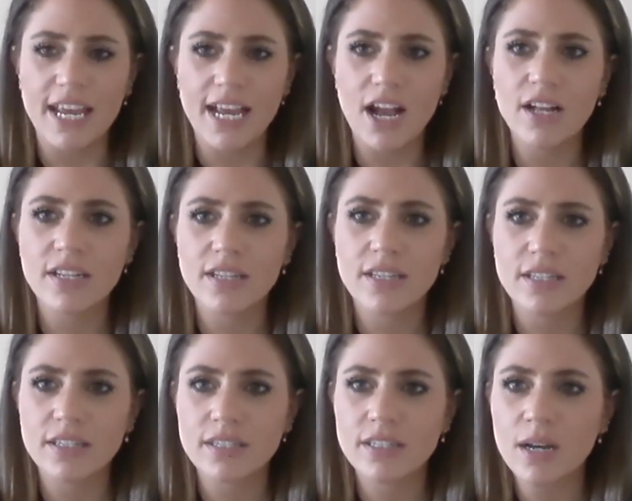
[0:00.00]
that he heard
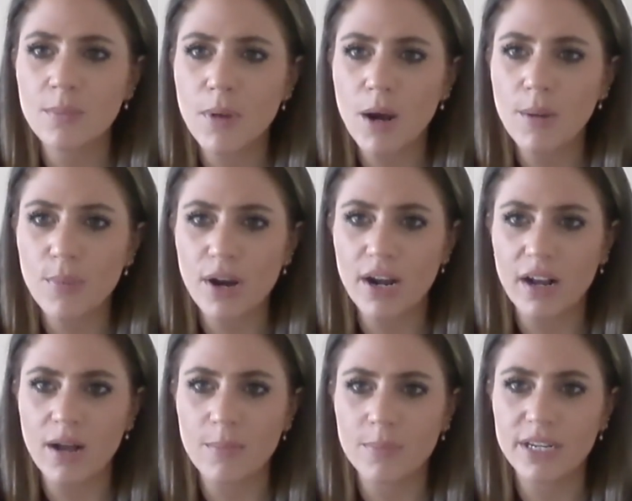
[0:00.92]
some
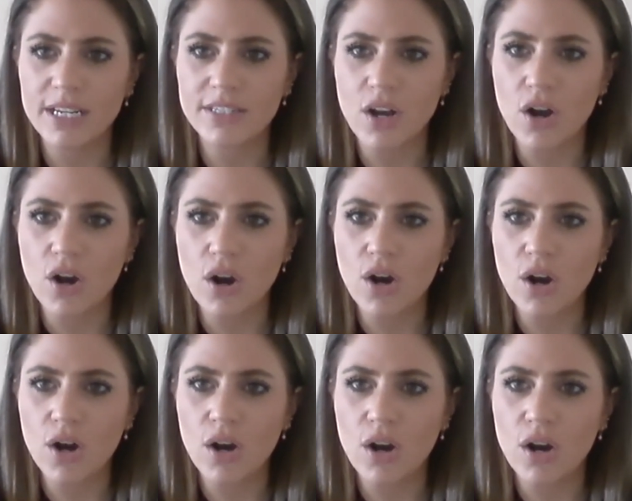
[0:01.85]
umbrella companies
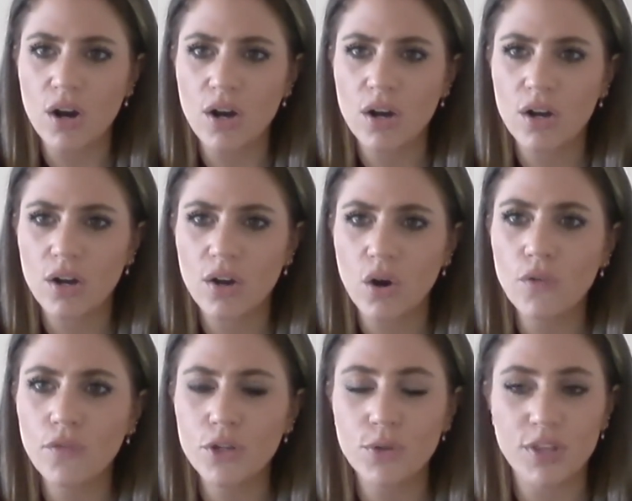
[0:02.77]
offer
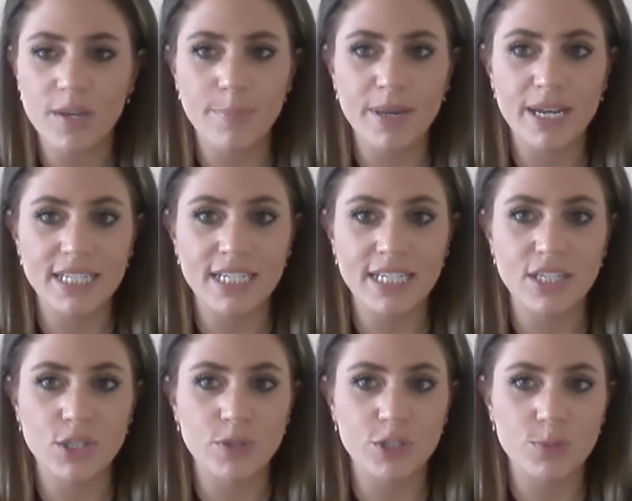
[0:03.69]
you the ability to
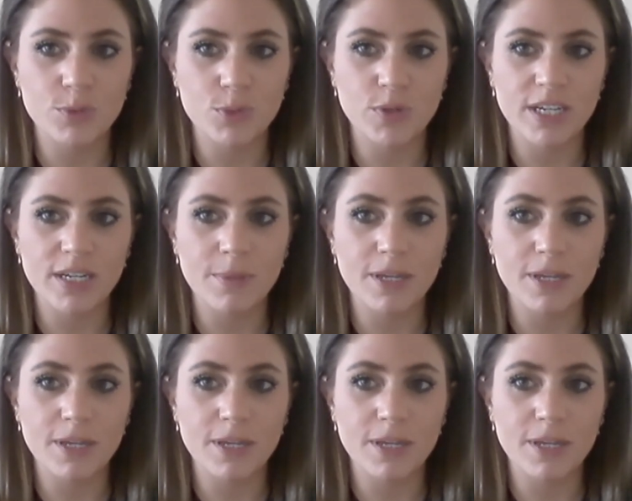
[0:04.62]
switch between